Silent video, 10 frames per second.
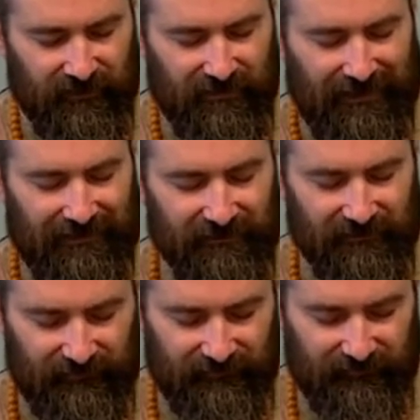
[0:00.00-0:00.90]
and
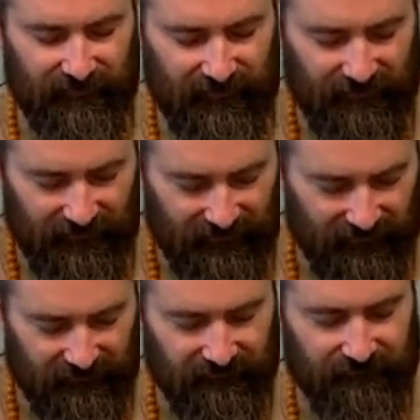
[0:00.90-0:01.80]
active in the
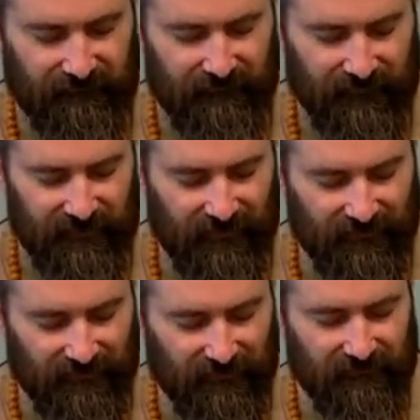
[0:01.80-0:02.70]

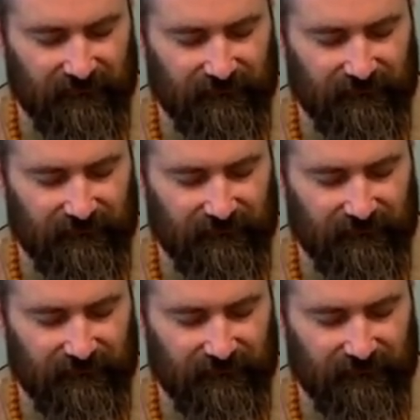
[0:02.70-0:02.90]
subtle